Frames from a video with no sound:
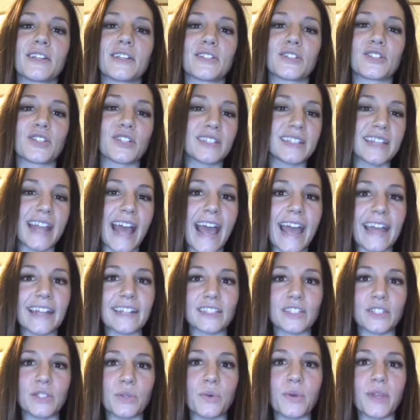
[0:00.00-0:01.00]
she's
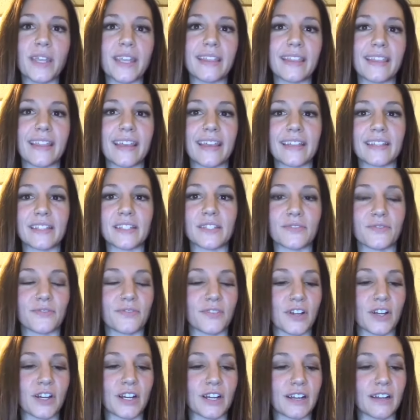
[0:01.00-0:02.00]
not doing this
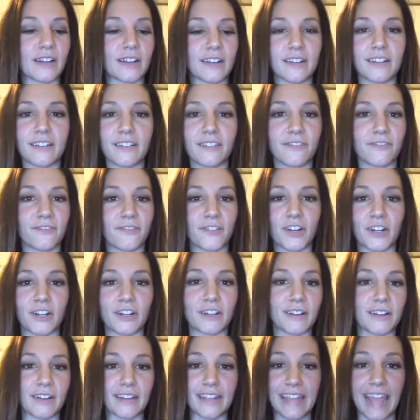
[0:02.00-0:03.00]
for
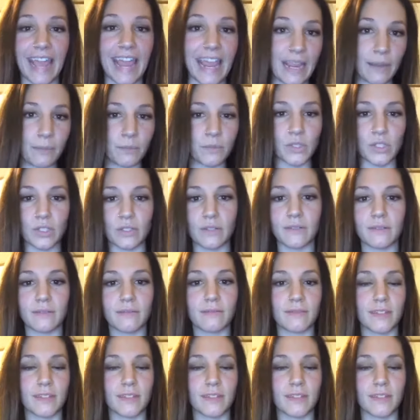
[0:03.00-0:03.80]
for games